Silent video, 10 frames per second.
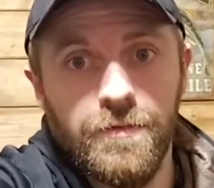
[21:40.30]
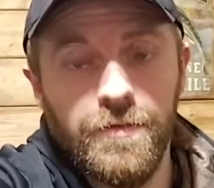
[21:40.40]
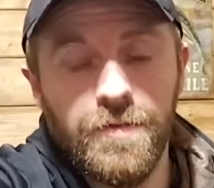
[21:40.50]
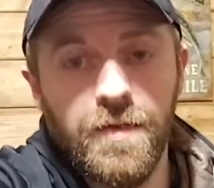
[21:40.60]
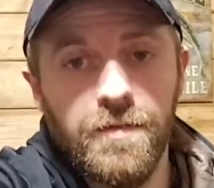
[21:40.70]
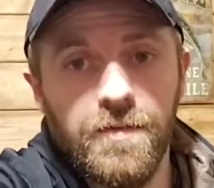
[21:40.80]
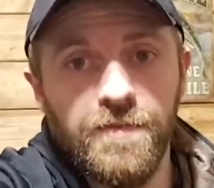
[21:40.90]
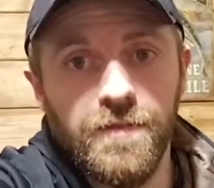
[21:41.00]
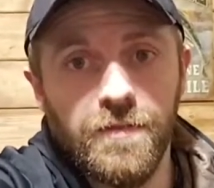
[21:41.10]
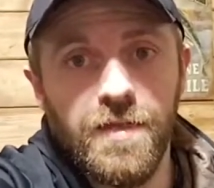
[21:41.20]
You can't
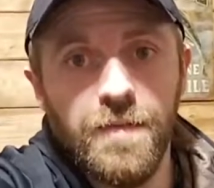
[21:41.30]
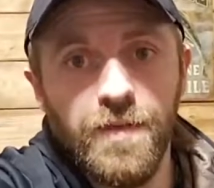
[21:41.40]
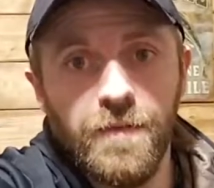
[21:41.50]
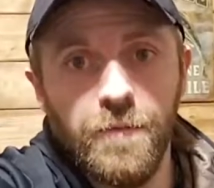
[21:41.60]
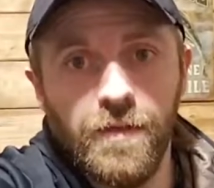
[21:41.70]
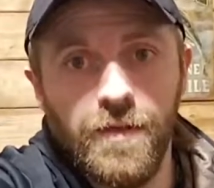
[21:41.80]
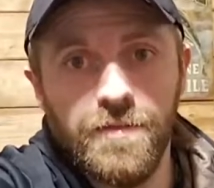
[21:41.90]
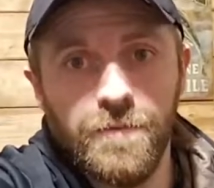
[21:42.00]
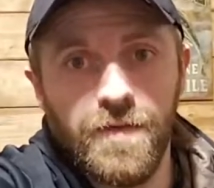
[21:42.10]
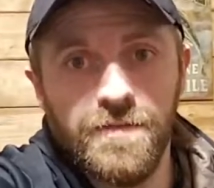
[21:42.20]
even keep any
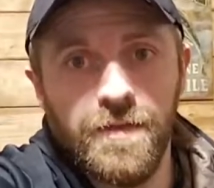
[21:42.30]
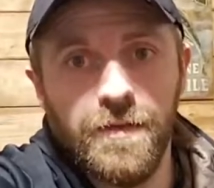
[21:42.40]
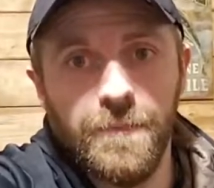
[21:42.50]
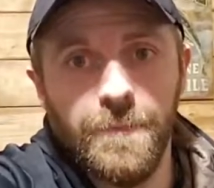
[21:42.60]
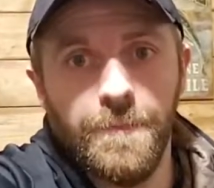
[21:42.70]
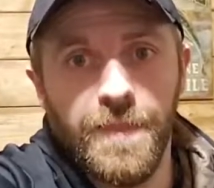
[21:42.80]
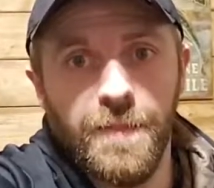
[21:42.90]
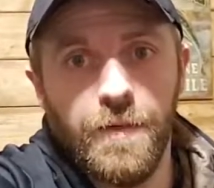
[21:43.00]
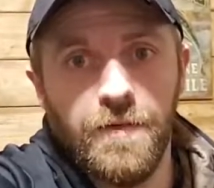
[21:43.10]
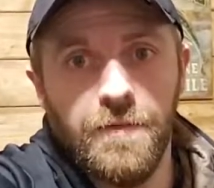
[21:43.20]
walleyes? Why is that,
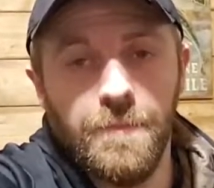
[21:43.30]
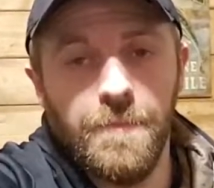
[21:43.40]
Bart?